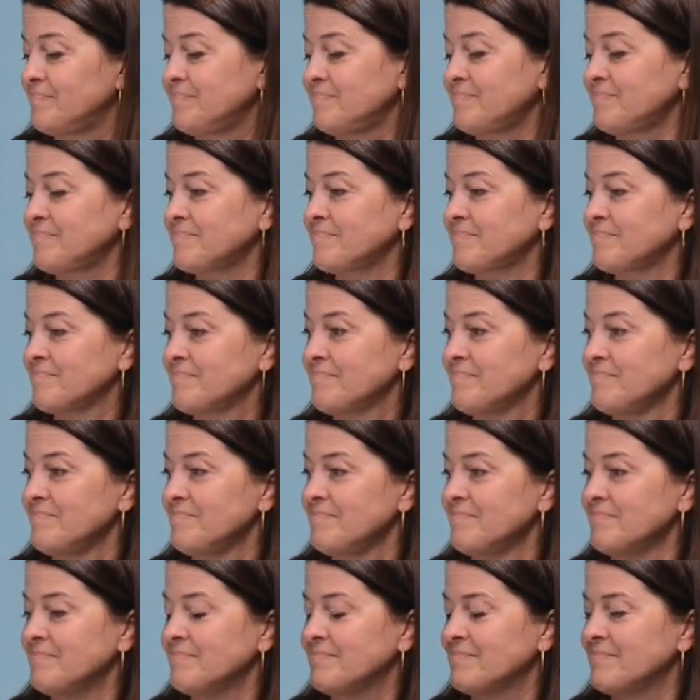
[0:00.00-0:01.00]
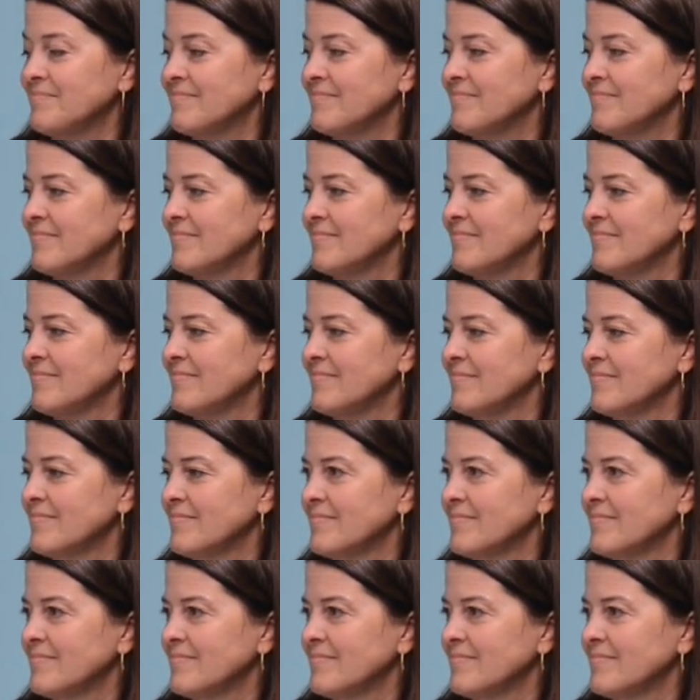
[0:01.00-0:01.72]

[no speech]